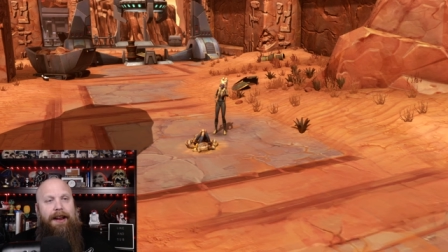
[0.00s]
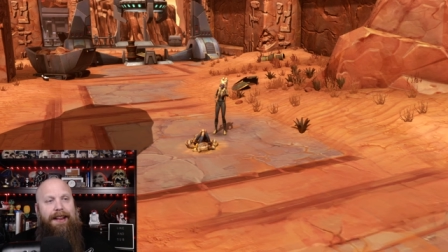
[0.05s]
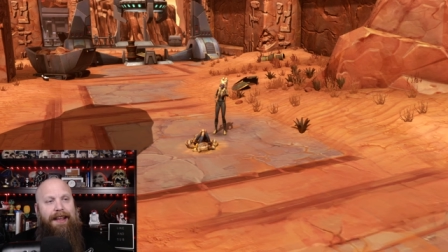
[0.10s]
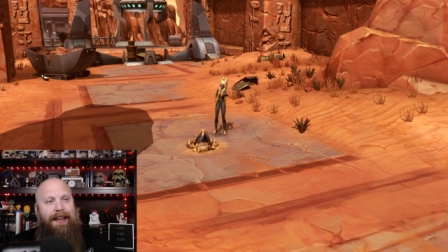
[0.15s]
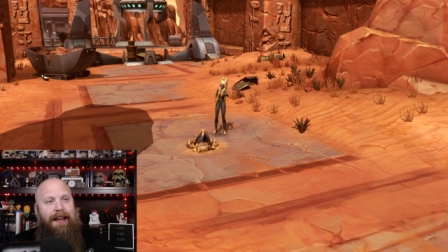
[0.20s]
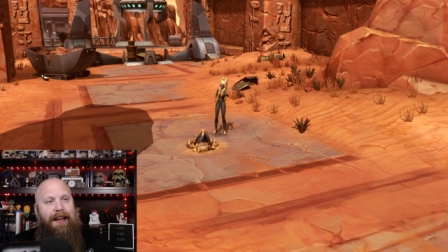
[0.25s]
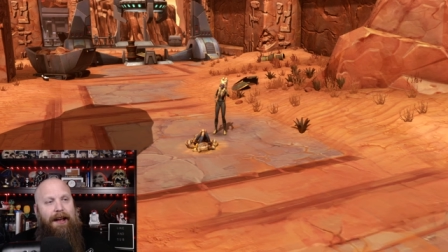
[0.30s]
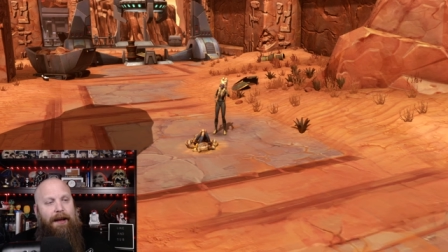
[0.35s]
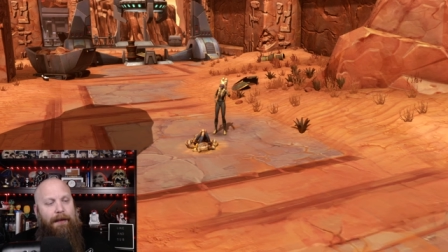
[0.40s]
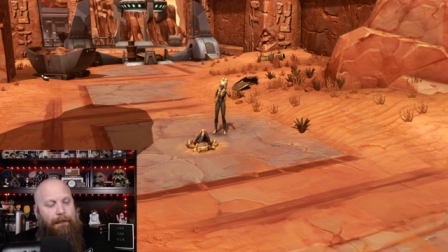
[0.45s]

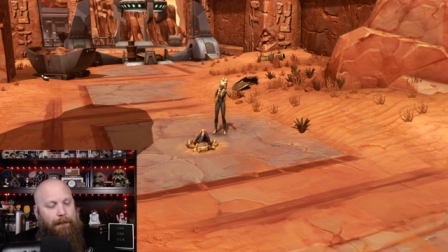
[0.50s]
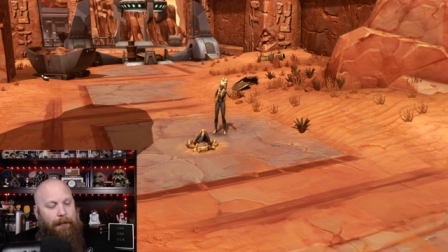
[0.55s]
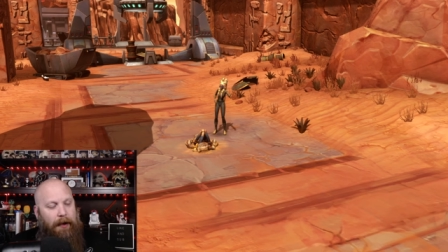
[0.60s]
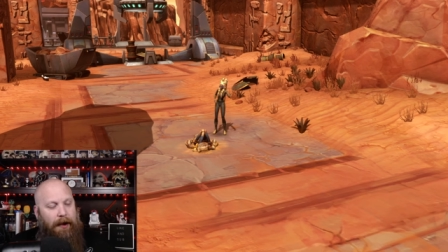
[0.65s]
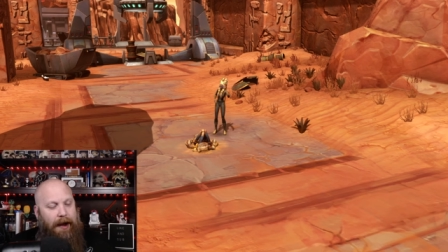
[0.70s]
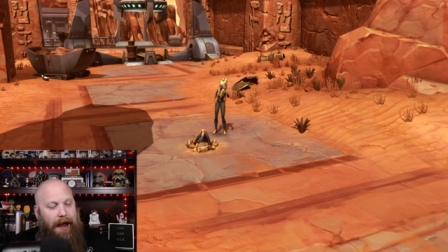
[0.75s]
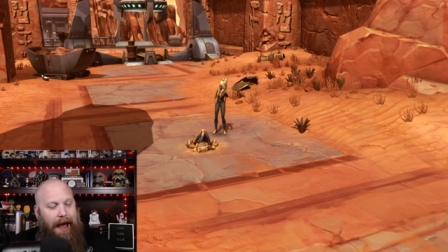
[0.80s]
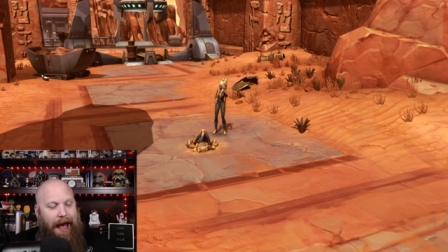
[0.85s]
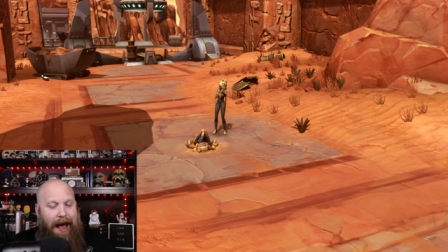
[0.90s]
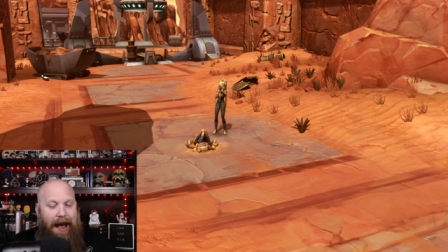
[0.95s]
the
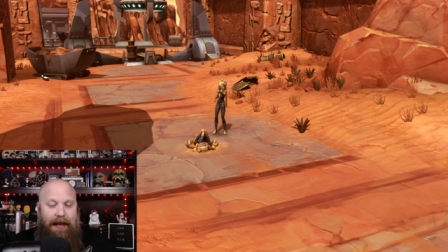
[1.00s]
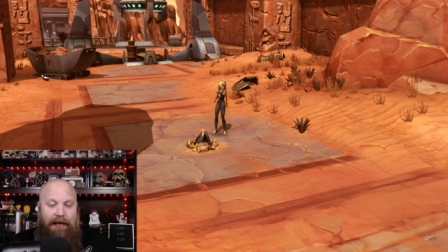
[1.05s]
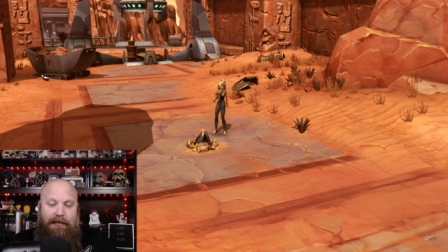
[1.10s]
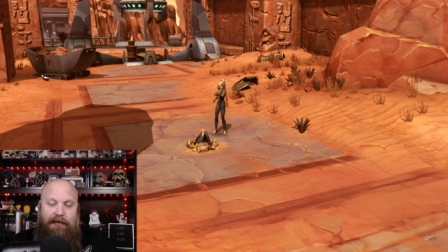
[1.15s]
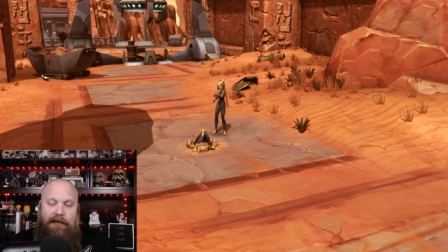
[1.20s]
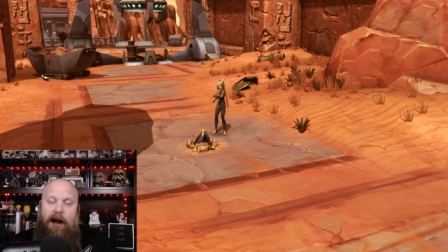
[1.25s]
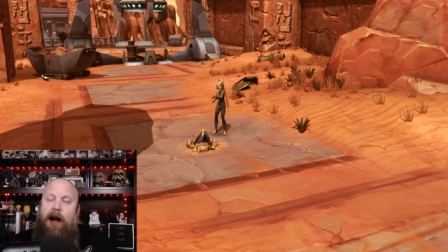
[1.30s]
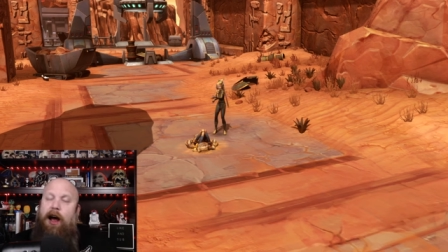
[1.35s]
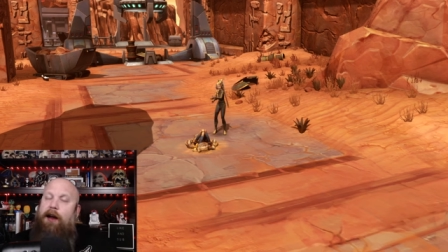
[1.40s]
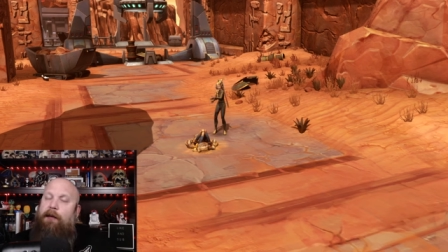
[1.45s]
but as
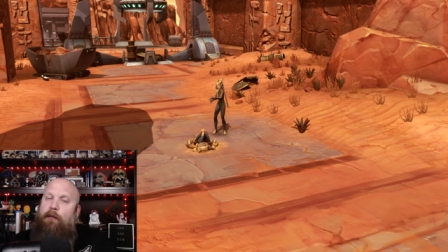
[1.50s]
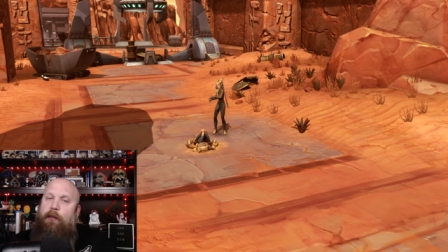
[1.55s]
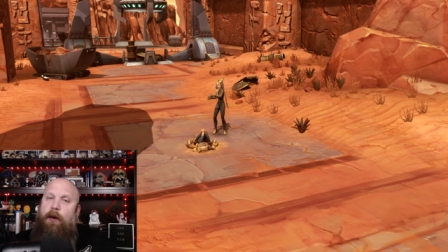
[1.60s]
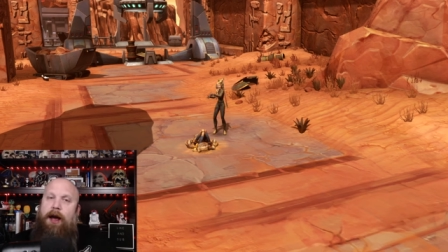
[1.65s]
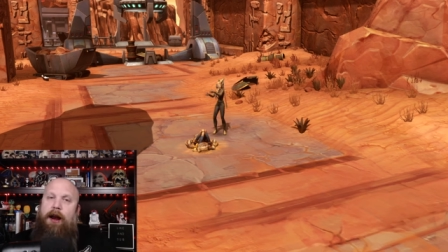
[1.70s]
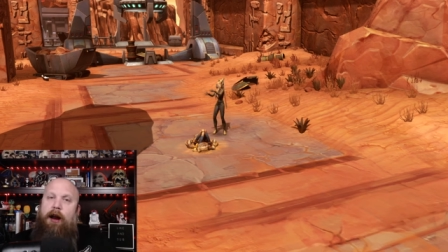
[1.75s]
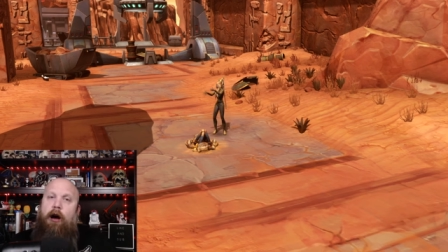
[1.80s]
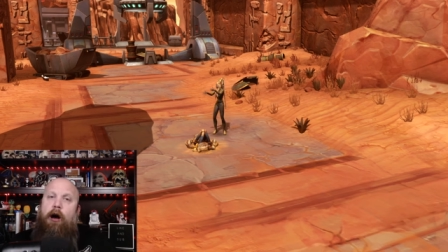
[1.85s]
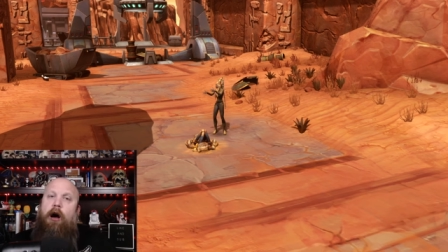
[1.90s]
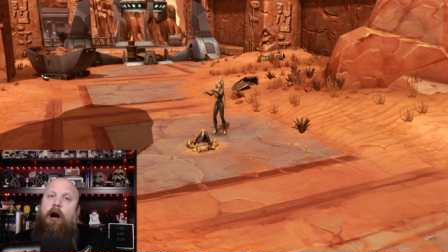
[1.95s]
time
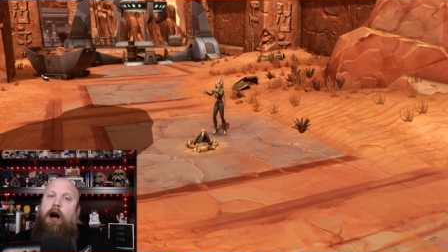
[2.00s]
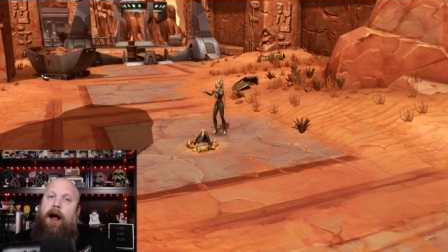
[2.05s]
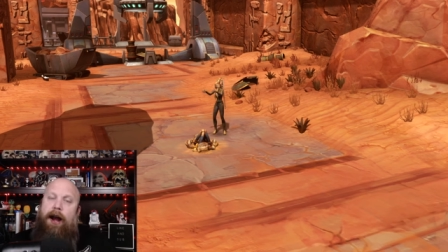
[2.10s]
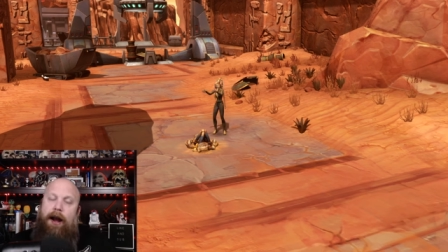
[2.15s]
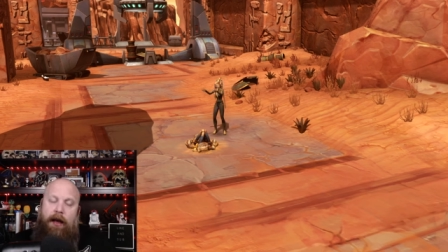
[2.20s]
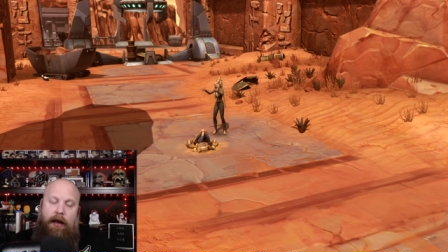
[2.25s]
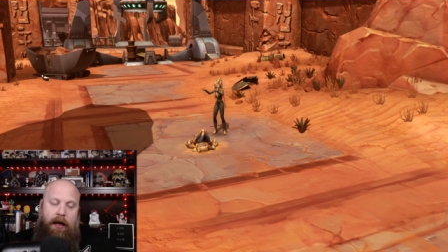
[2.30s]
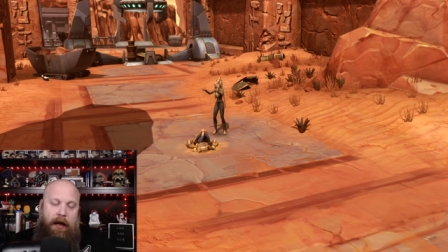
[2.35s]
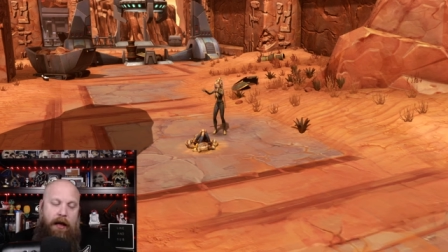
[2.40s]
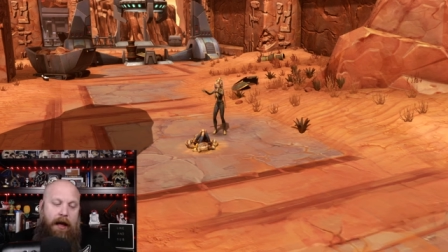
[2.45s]
went on,